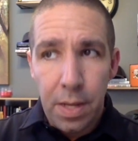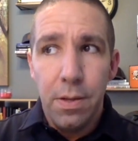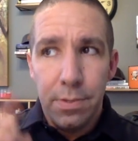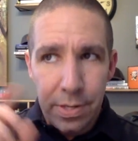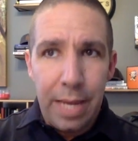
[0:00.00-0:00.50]

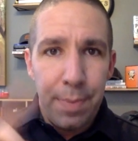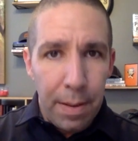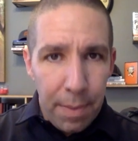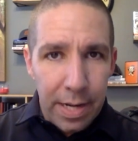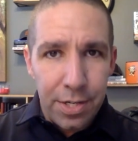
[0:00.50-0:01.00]
So keep that in
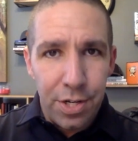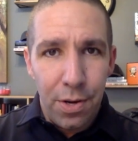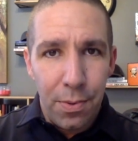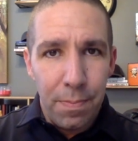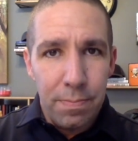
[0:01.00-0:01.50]
mind as you
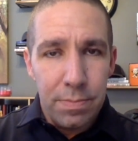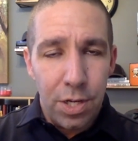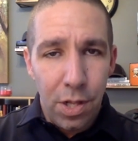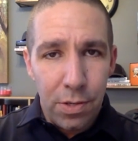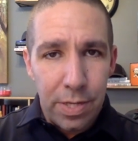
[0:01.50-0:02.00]
go to
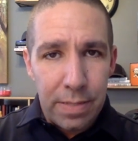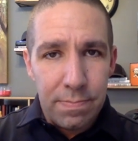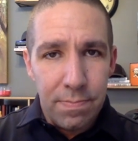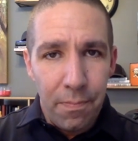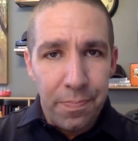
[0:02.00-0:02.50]
closing.
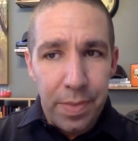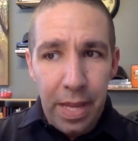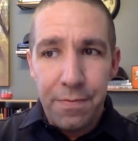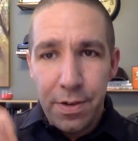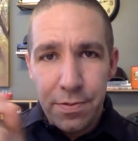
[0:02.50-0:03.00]

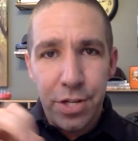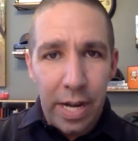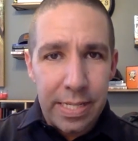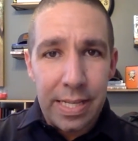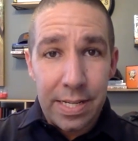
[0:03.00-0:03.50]
If you've
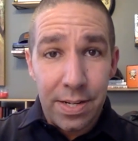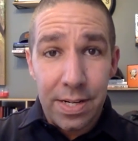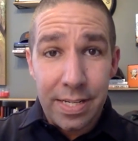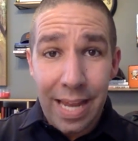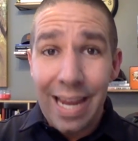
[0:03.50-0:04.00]
checked it, that's going to
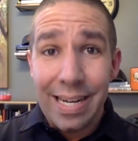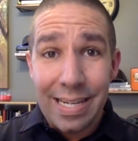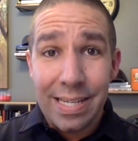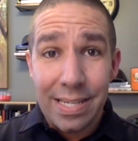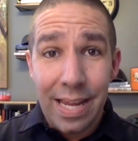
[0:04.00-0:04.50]
stay, it needs
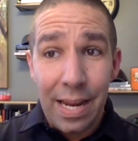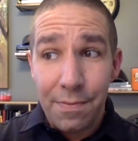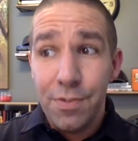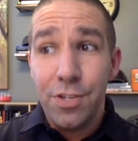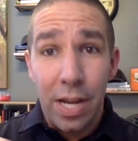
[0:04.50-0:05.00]
to stay.
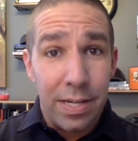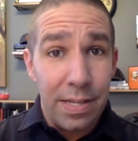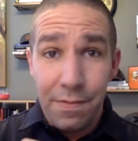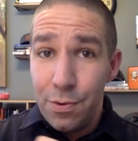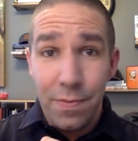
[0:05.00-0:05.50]

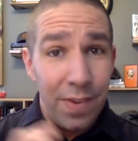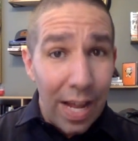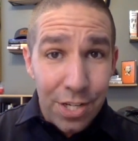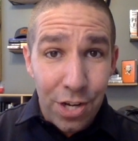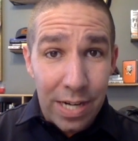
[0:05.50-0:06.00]
If you have
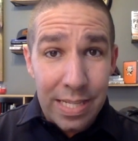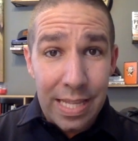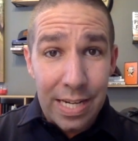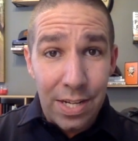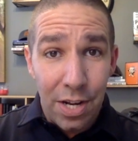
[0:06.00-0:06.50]
not checked it,
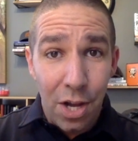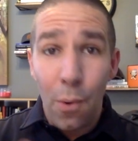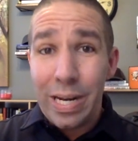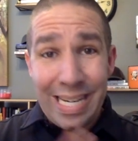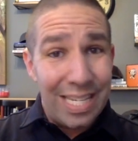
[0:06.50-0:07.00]
that's going to go,
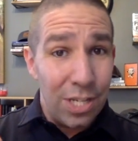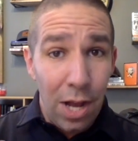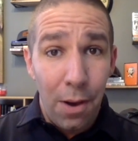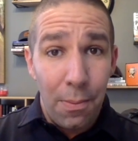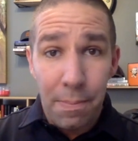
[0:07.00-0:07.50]
it needs to
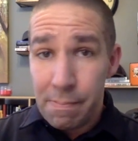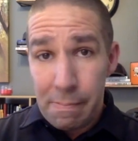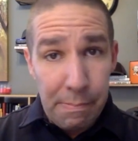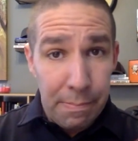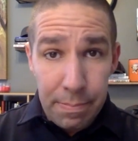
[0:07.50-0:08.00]
go.
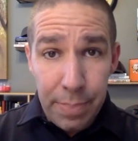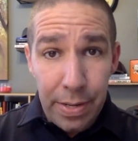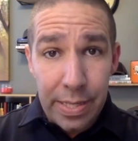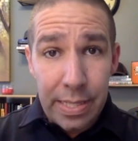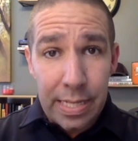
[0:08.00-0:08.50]

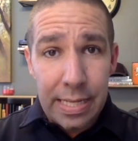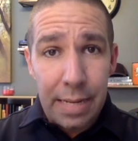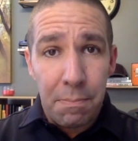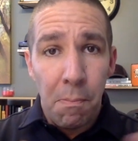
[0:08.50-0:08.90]
Period. That's it.